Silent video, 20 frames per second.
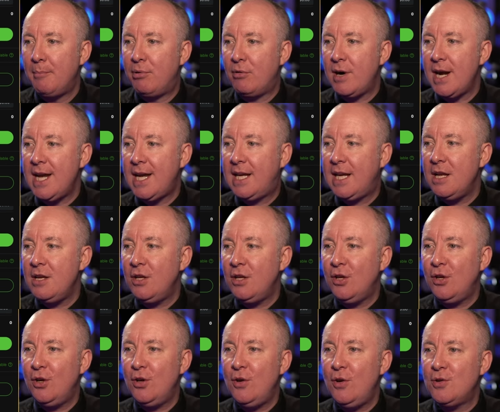Breaking
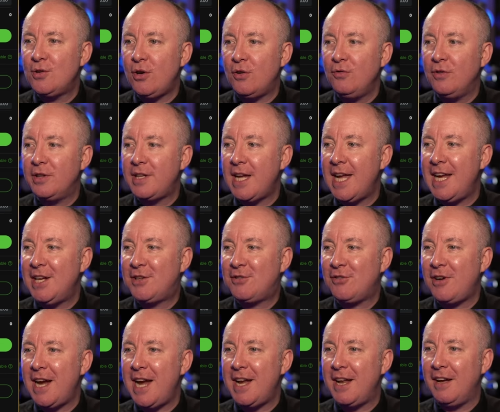news on the day
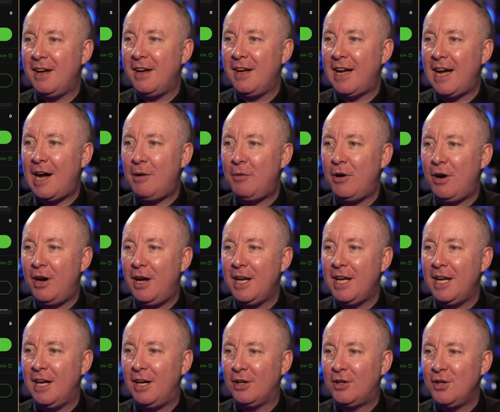trader. How are
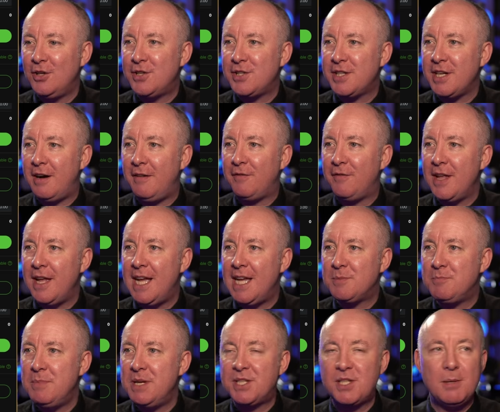you? Good stuff.
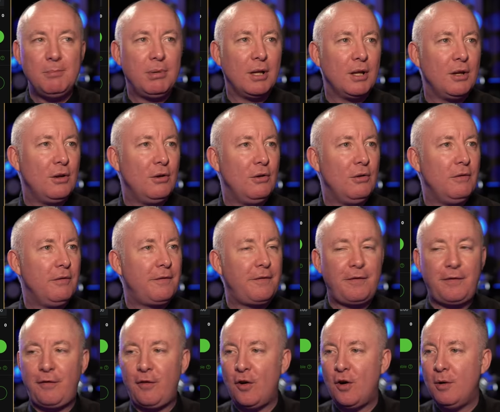There's Mr. Blue
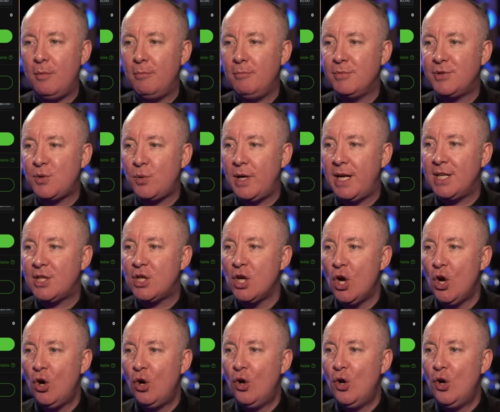from Twitch.